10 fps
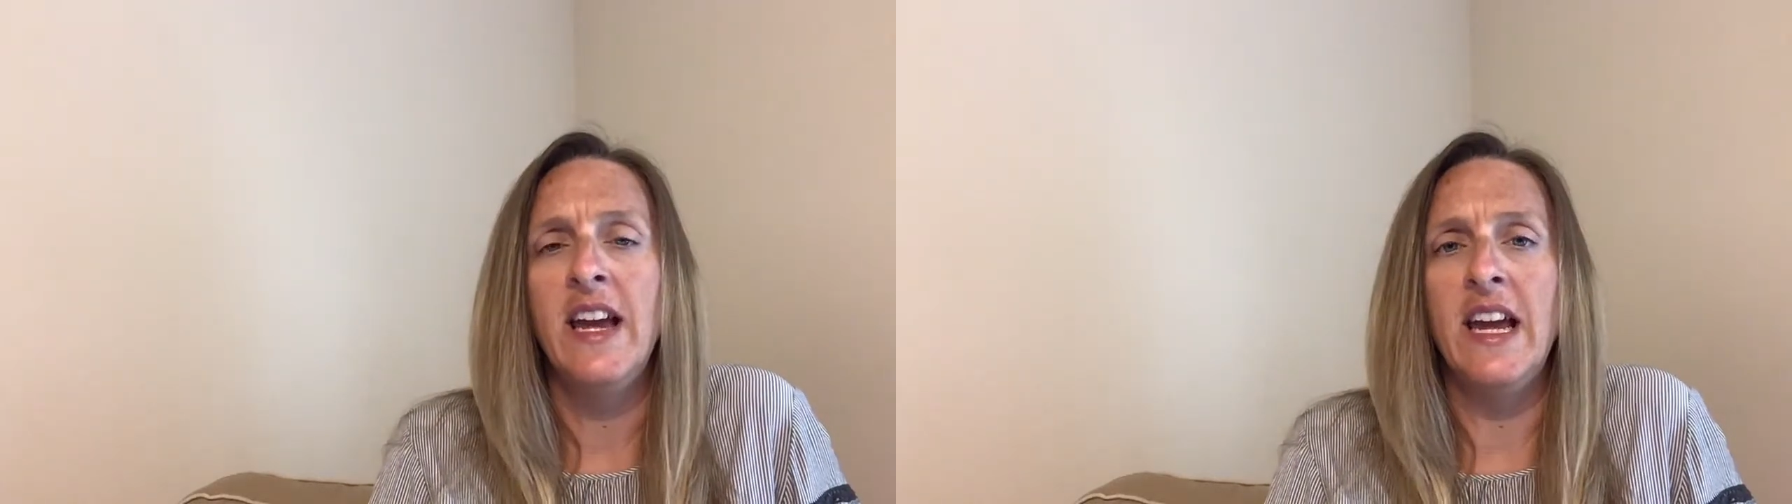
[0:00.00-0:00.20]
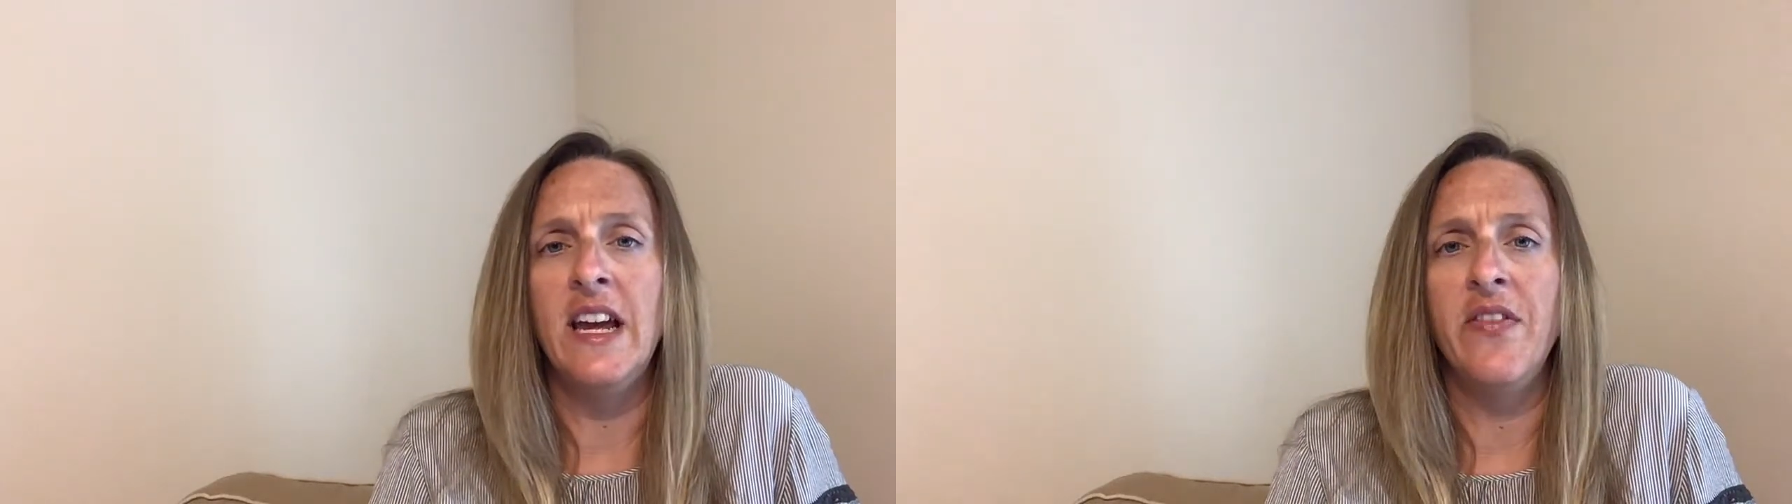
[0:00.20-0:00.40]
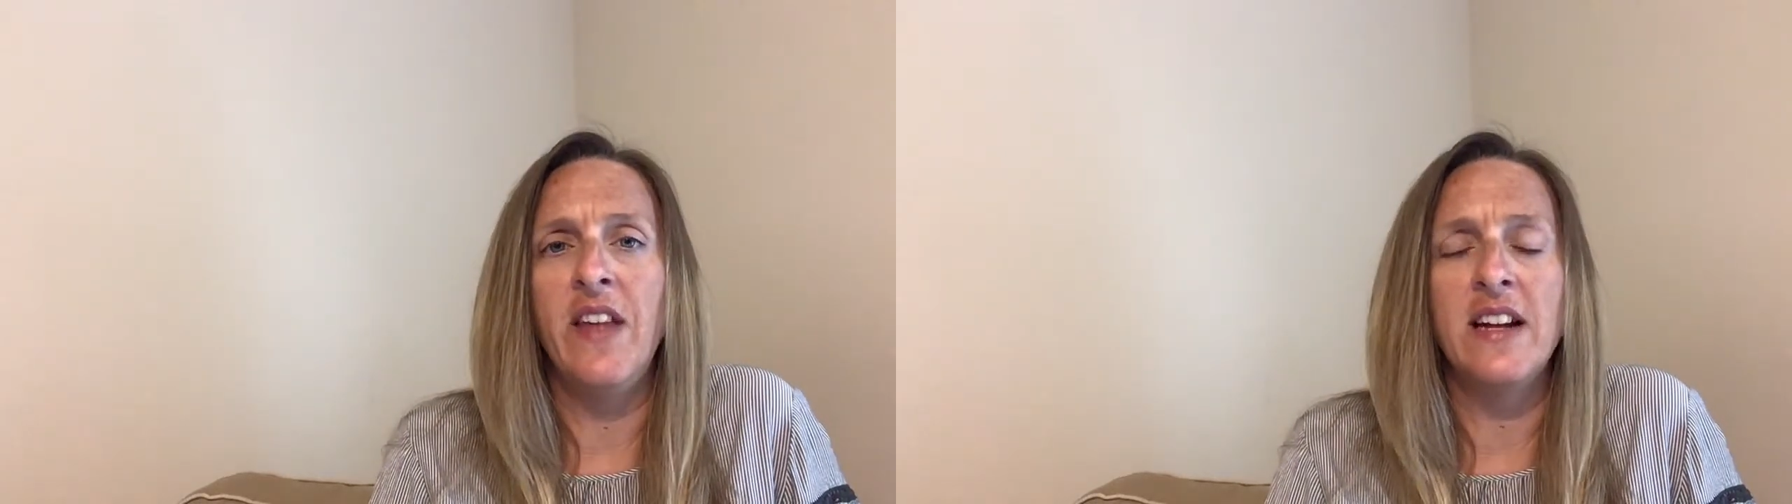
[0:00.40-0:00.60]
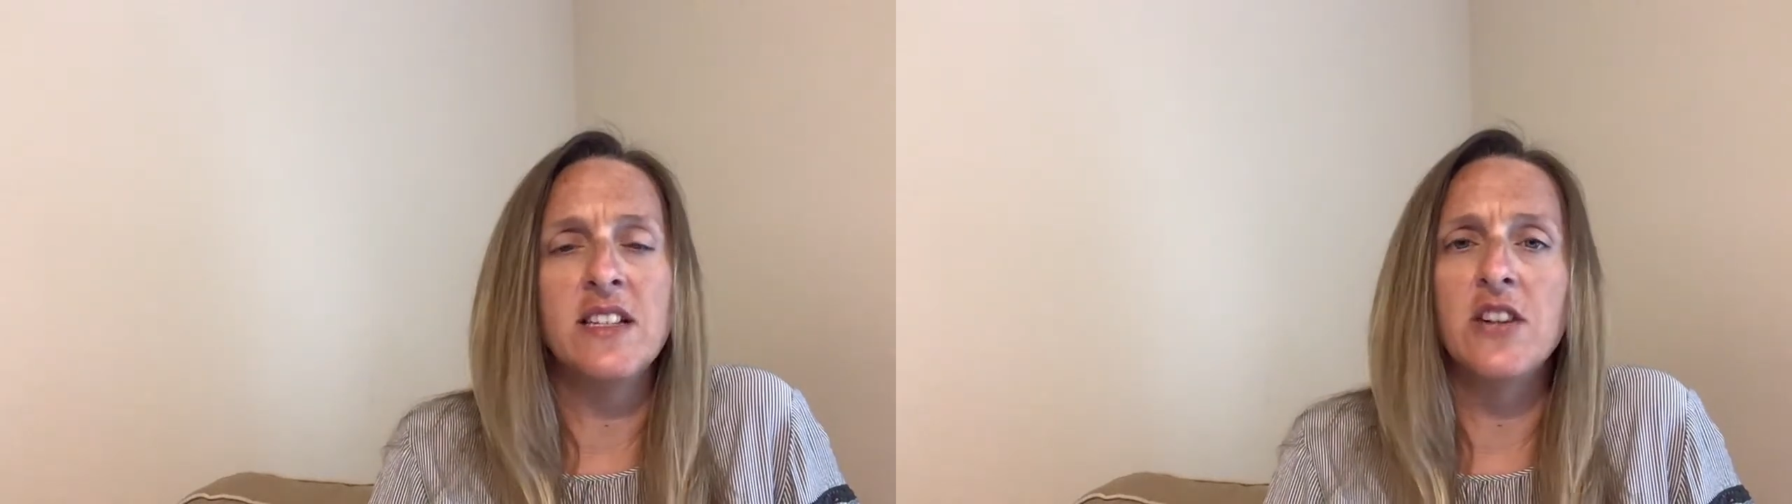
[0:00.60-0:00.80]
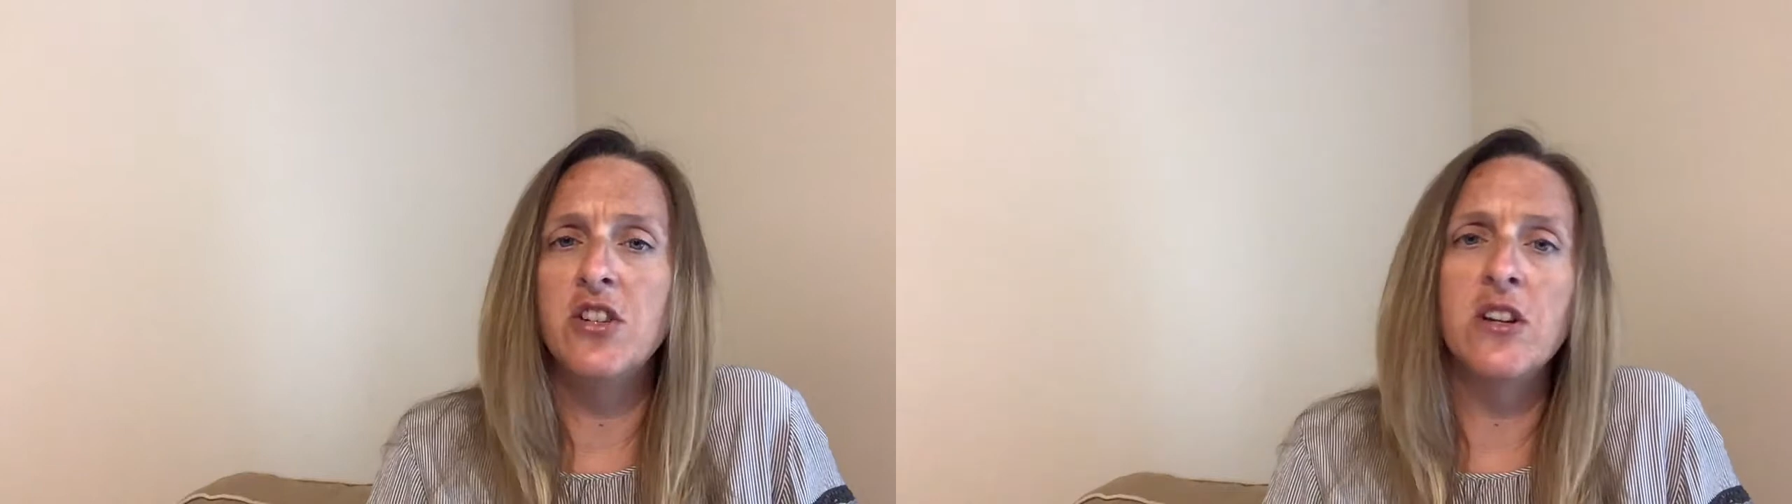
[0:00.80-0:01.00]
and that
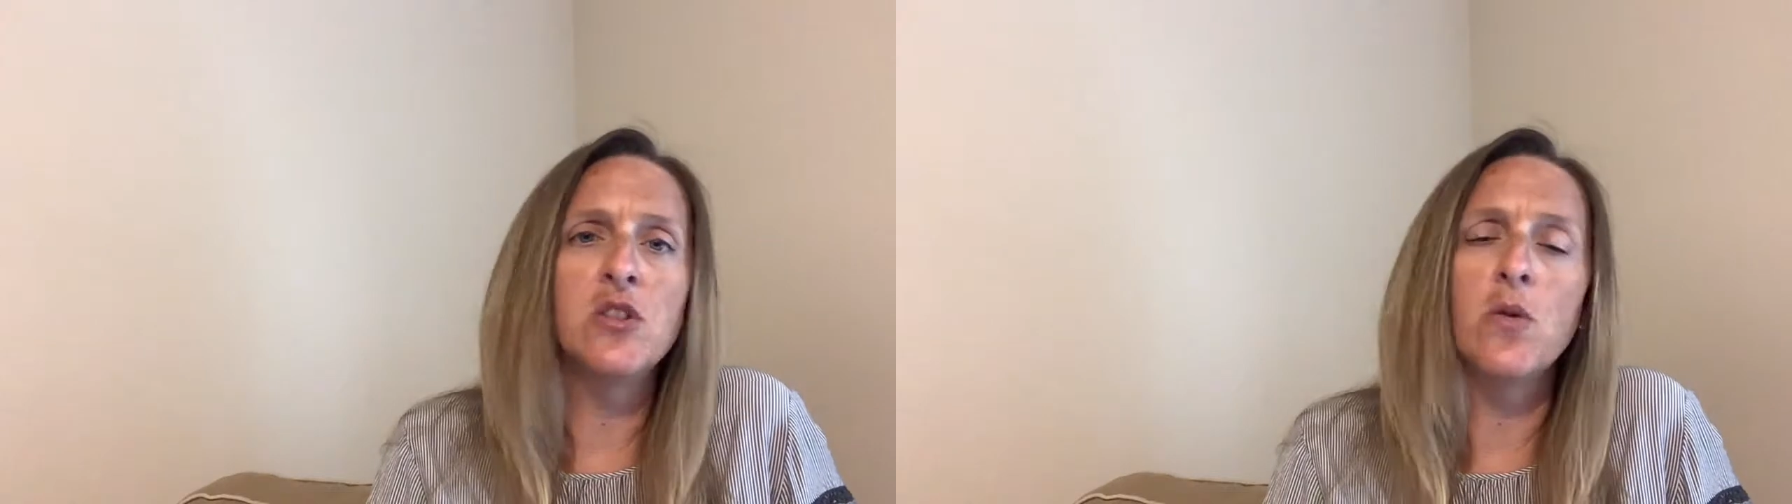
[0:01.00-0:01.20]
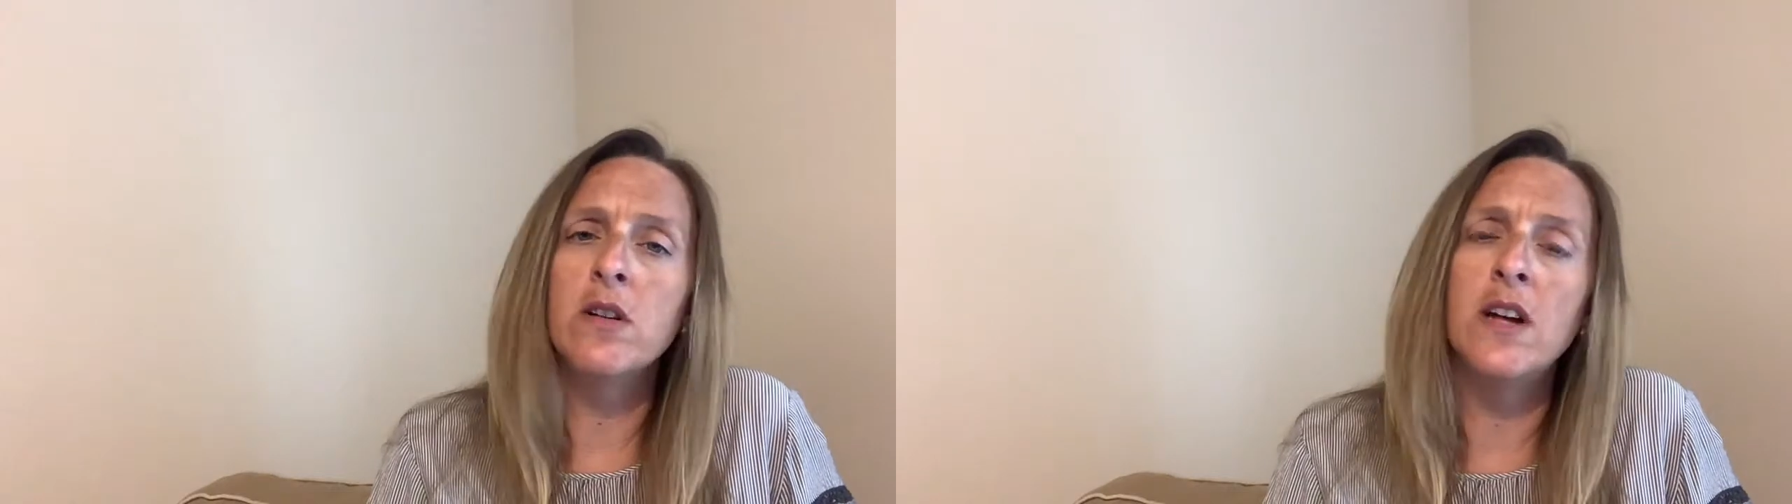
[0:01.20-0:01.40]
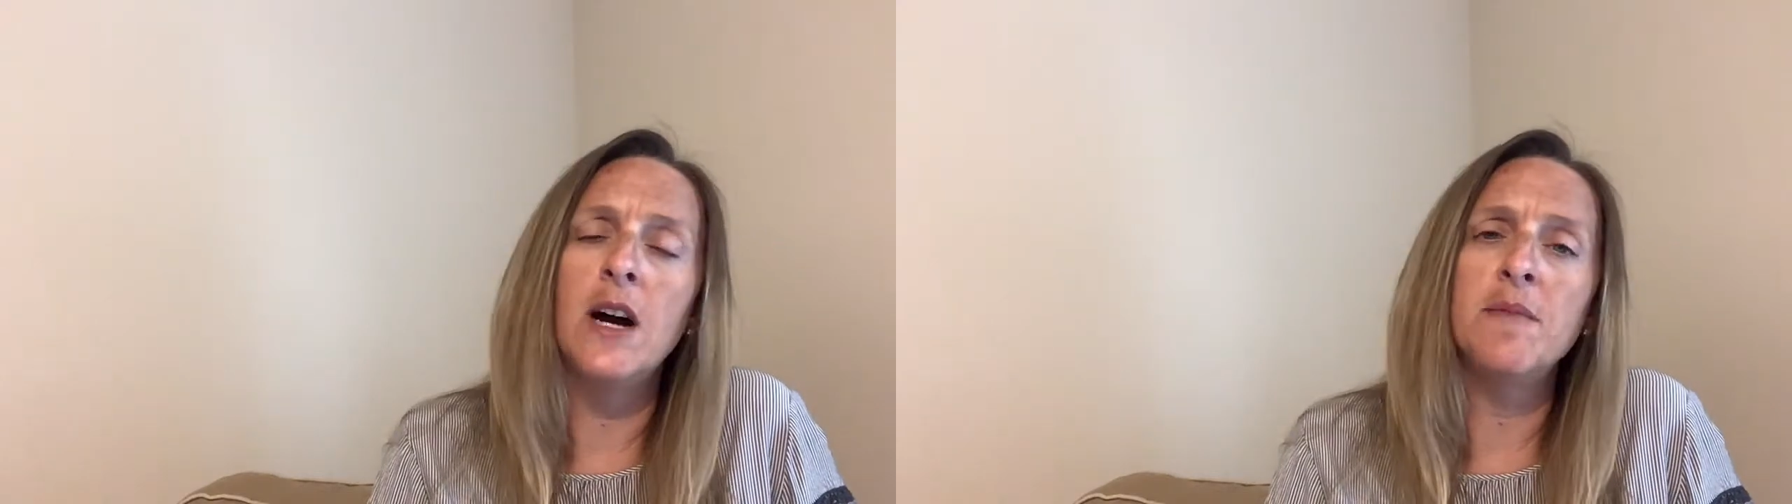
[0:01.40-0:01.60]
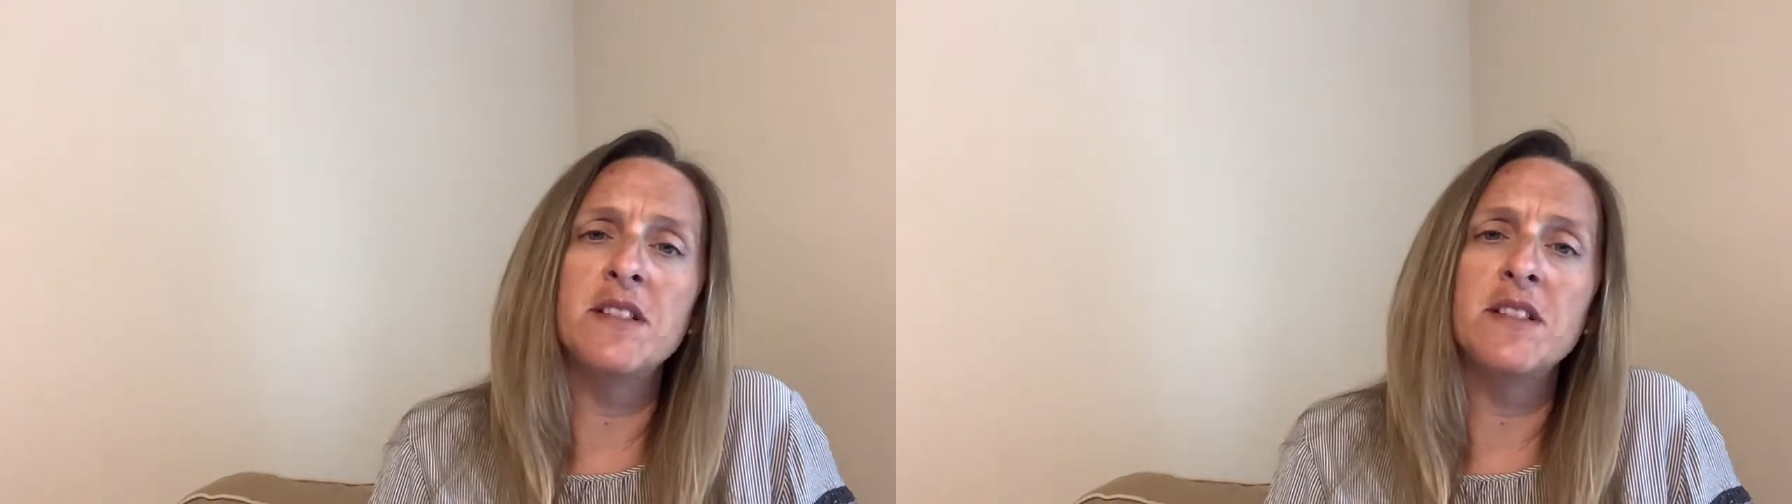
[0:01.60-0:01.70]
touching a doorknob